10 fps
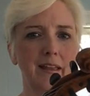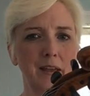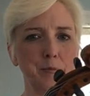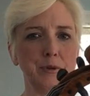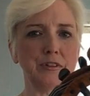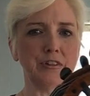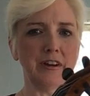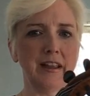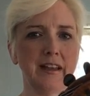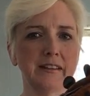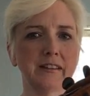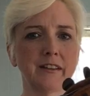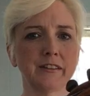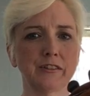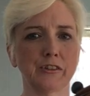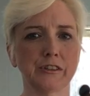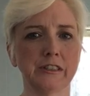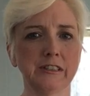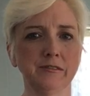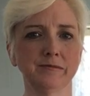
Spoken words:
And put your hand on the shoulder.